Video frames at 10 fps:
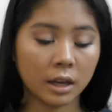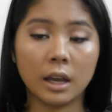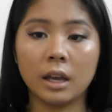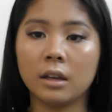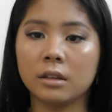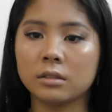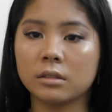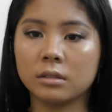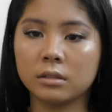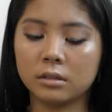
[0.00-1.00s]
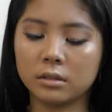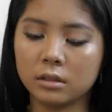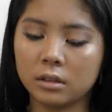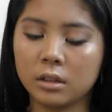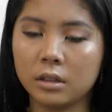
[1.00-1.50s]
and
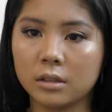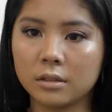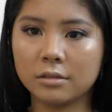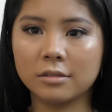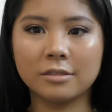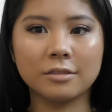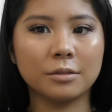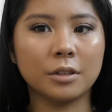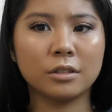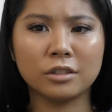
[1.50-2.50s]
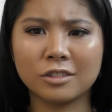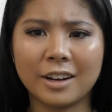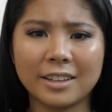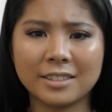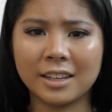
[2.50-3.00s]
yeah, we're gonna
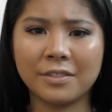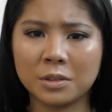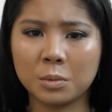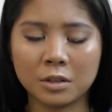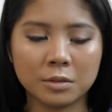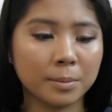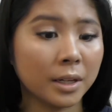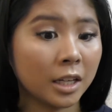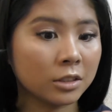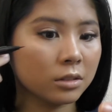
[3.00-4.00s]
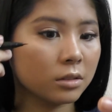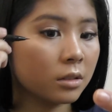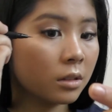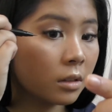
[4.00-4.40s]
try and see if this works with my lashes on.